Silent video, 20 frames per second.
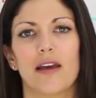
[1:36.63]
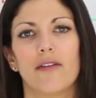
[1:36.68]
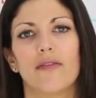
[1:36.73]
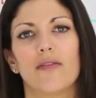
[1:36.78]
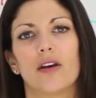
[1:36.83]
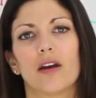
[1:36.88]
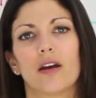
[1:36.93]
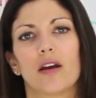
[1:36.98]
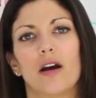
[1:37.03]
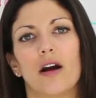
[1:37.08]
if
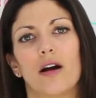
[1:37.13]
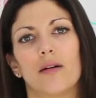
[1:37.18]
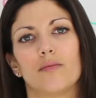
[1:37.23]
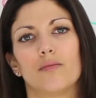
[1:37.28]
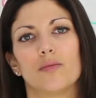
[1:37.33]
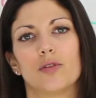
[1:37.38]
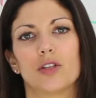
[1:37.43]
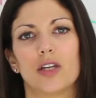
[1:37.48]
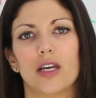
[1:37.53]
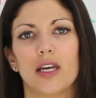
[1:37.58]
it
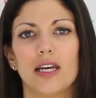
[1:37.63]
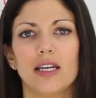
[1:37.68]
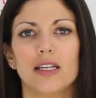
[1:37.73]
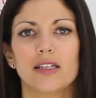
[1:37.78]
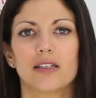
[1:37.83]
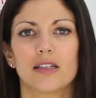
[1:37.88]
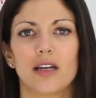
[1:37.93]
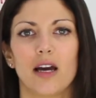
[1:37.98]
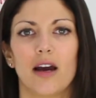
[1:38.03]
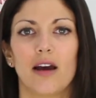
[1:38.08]
comes to
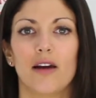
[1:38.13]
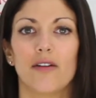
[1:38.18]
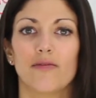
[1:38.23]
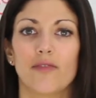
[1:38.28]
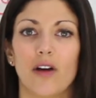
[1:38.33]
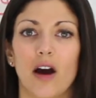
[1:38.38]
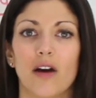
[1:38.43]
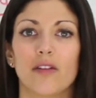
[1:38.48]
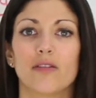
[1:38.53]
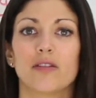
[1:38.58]
Easter,
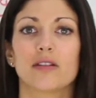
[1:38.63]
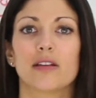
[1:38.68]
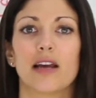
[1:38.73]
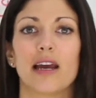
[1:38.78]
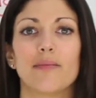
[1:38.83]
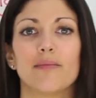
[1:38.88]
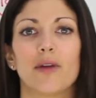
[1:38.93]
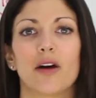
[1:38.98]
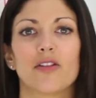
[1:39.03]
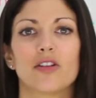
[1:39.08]
Father's
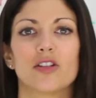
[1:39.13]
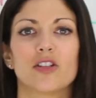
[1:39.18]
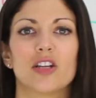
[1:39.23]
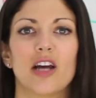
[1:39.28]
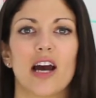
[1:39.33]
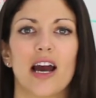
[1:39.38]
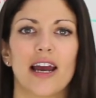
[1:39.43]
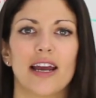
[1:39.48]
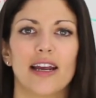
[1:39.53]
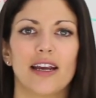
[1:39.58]
Day, Mother's
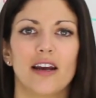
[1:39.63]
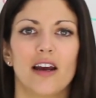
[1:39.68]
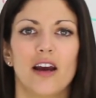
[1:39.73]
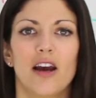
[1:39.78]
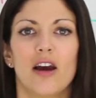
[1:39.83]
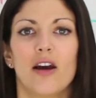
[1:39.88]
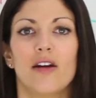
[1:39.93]
Day,